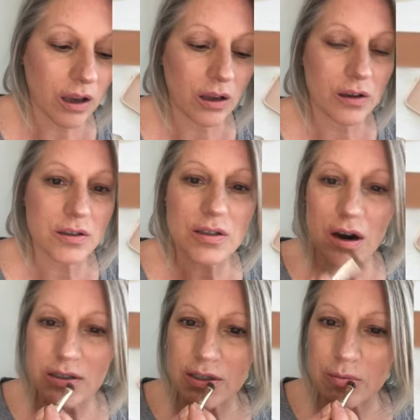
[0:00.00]
It's
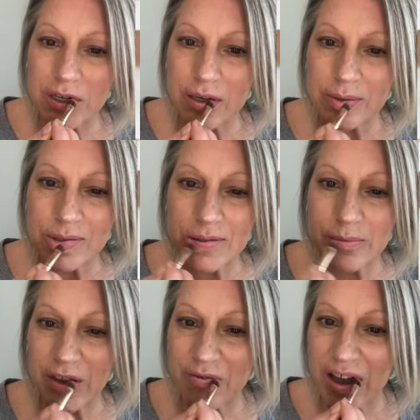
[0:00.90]
hard sometimes with
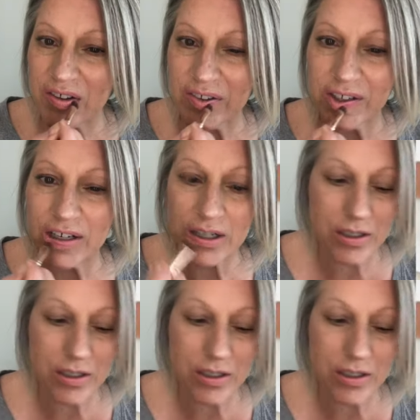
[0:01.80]
my fat fingers